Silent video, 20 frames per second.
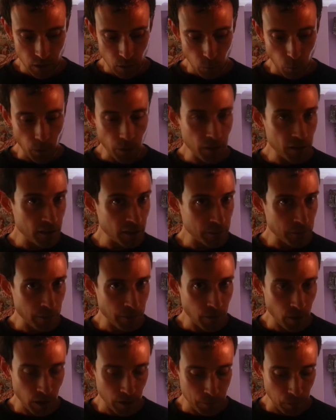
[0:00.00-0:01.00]
one that is
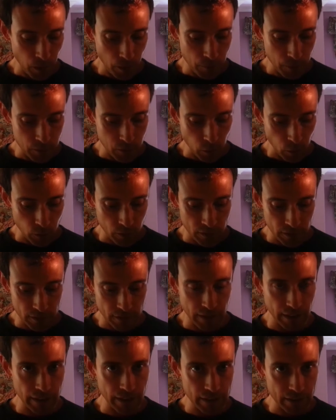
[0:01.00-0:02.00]
preferred by a majority
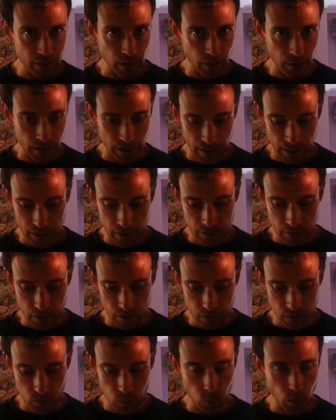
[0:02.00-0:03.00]
to each other
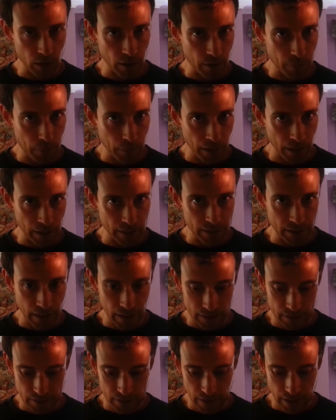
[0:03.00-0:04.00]
candidate when compared
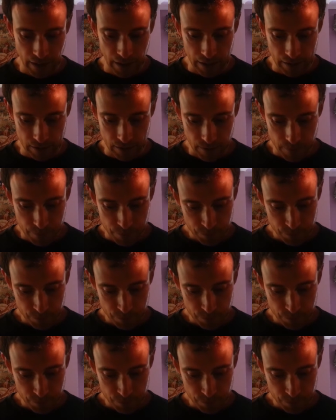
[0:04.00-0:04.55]
head to head.